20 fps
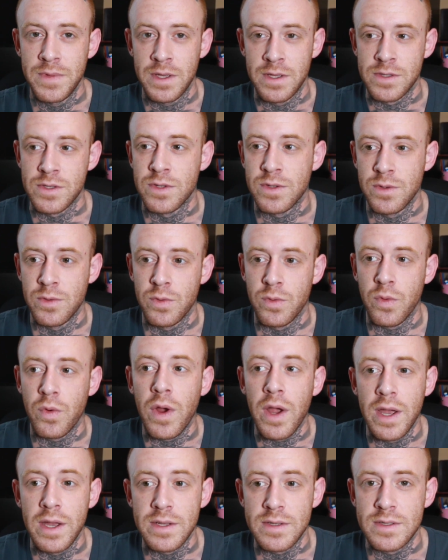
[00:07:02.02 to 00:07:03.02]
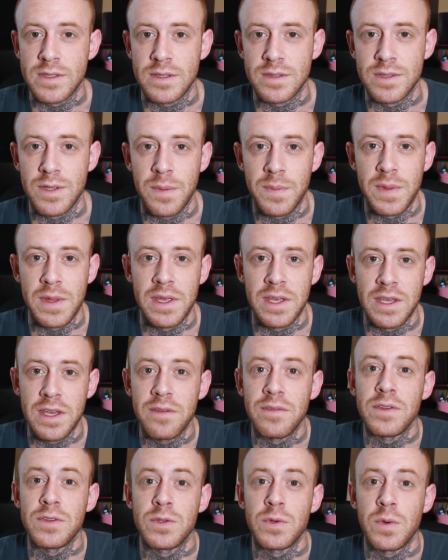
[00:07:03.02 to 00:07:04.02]
It's grace. It's something
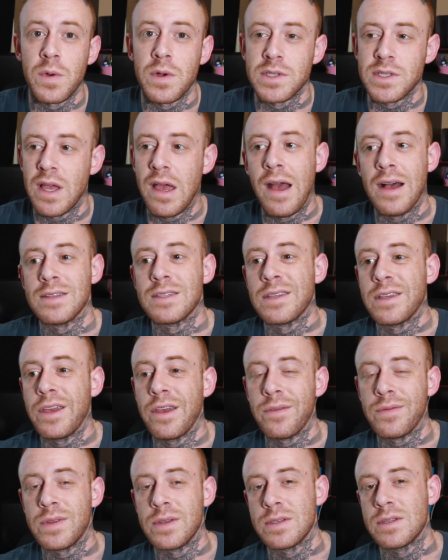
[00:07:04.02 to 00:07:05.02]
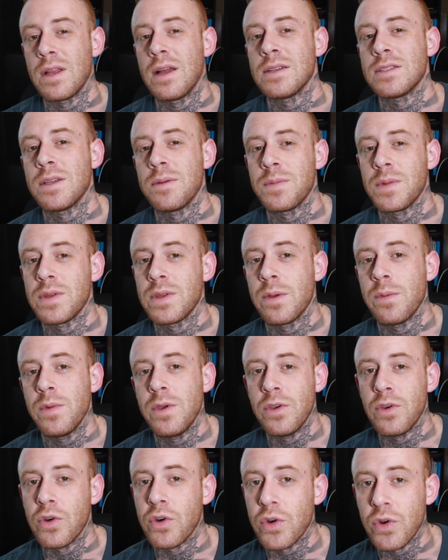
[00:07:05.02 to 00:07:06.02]
given to us as a gift. It's not something that
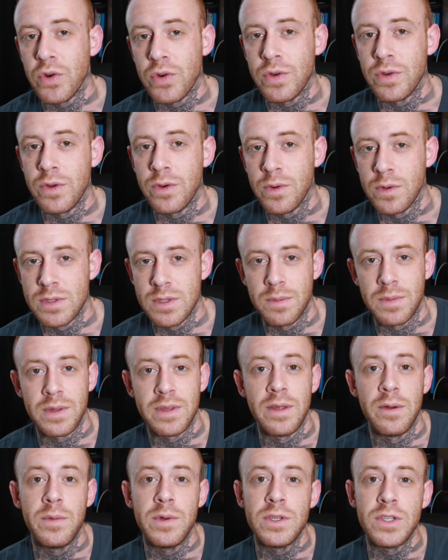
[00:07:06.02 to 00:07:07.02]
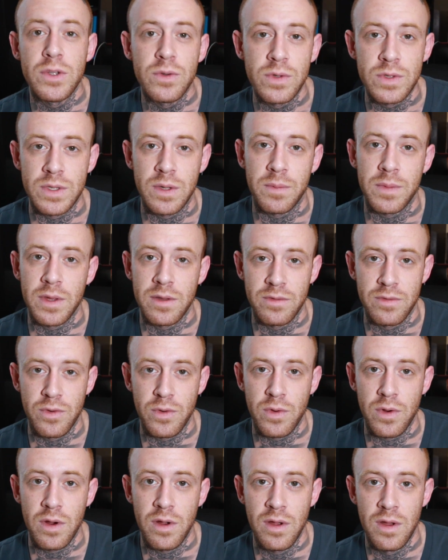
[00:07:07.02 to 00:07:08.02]
we earn or something that we do something
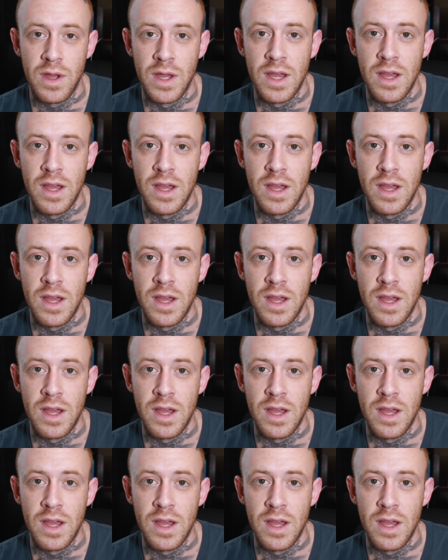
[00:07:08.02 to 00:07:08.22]
for.